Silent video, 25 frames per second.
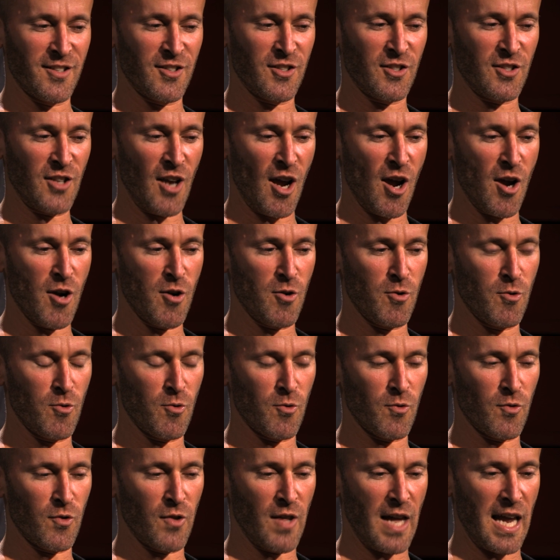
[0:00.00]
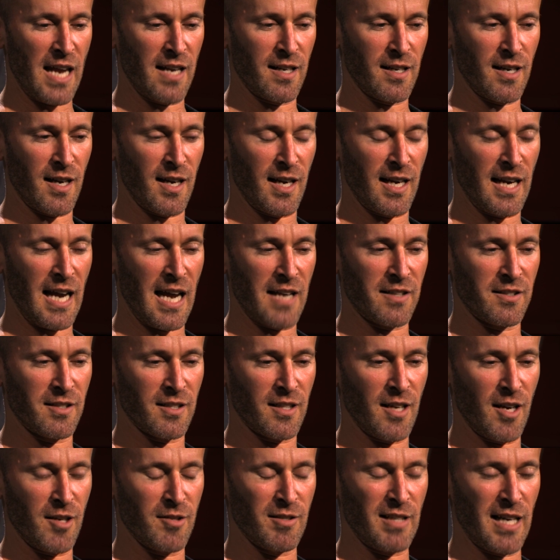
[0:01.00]
so then I had to
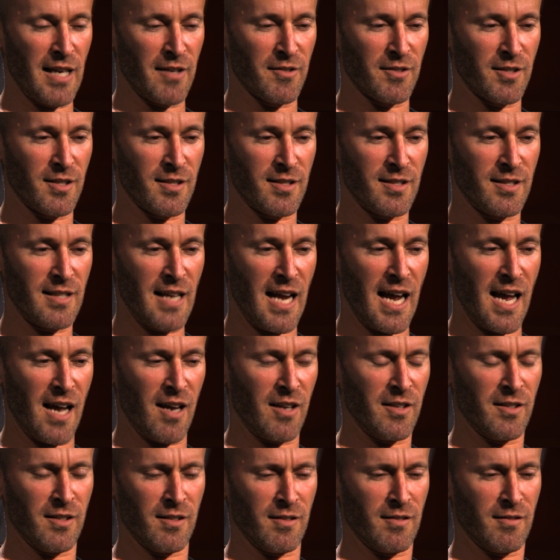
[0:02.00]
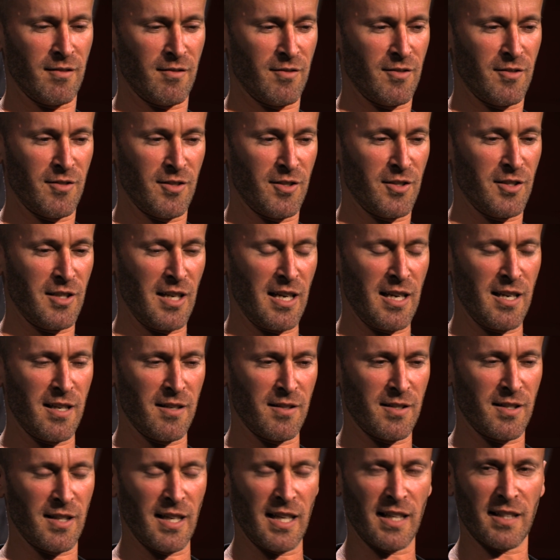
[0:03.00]
go down to set and see
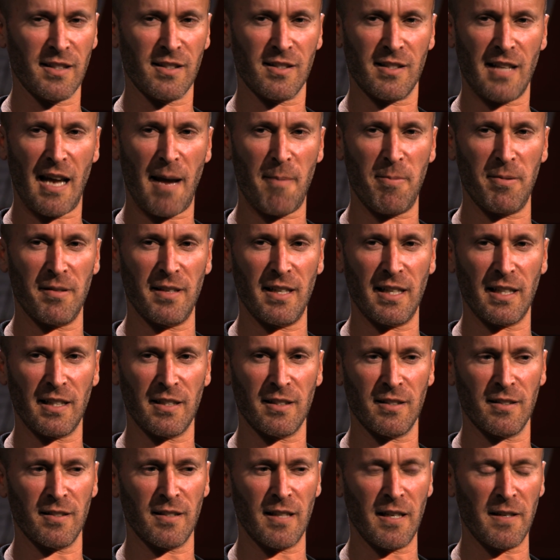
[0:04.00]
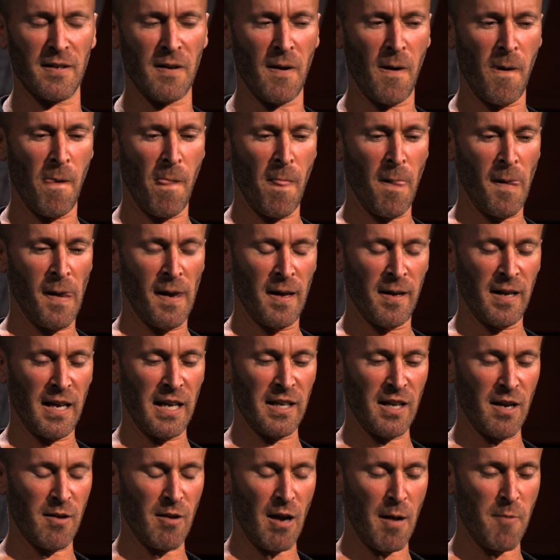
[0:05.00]
things happening. And, and,
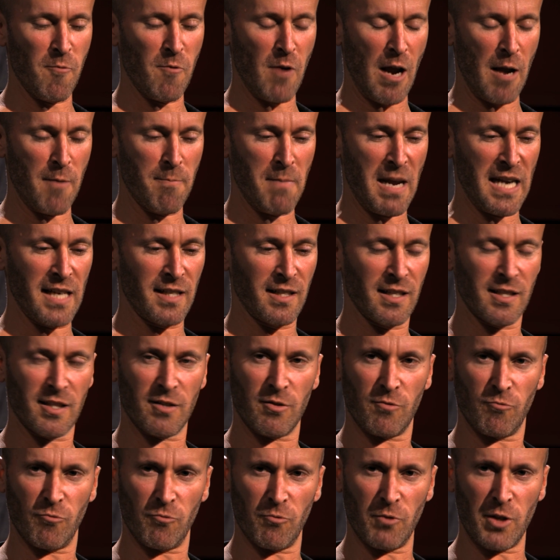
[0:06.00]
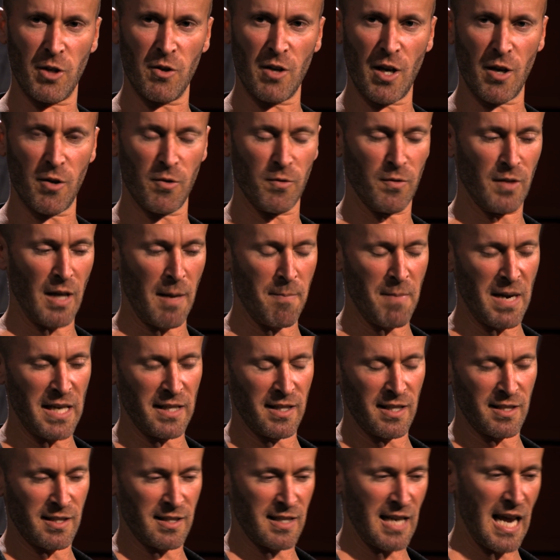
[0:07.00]
and I, I made this, you know, I made
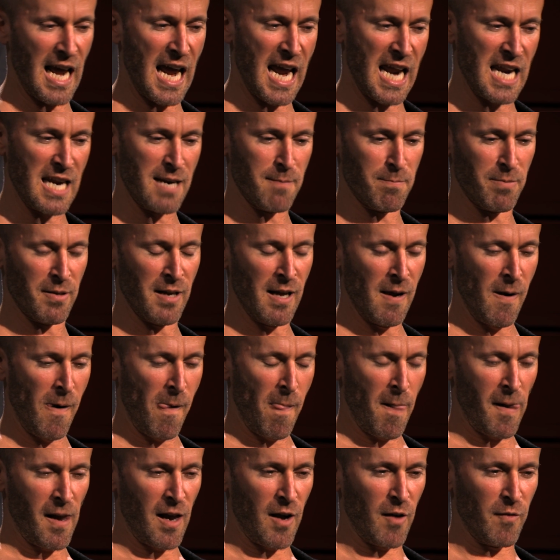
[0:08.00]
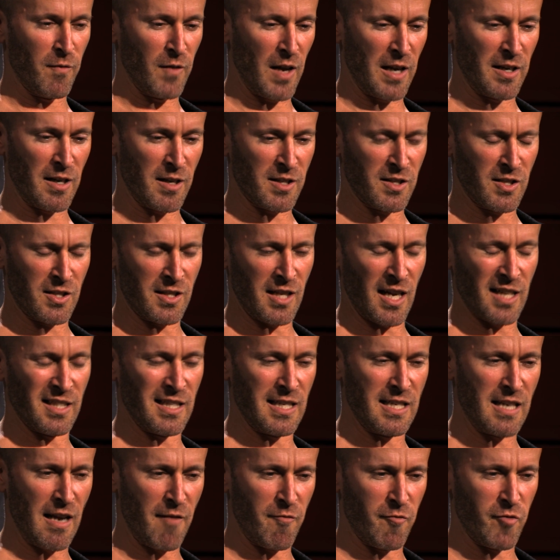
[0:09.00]
this tape and I
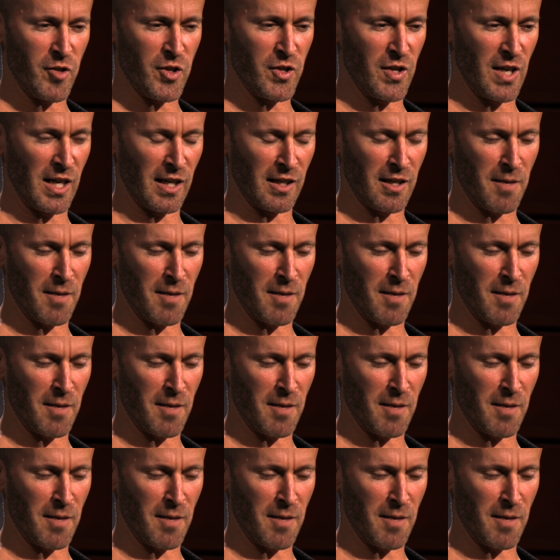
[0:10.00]
studied everything